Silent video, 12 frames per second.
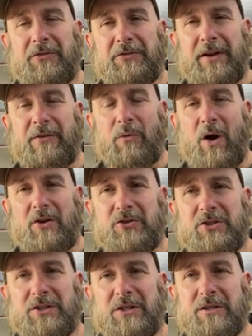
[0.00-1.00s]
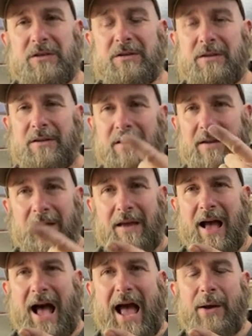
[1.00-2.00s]
in the state of Washington.
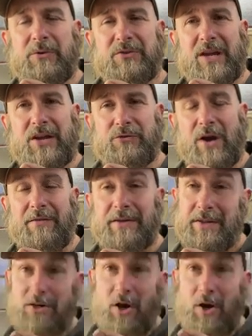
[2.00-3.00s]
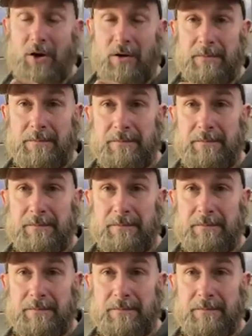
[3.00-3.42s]
I was not driving the car.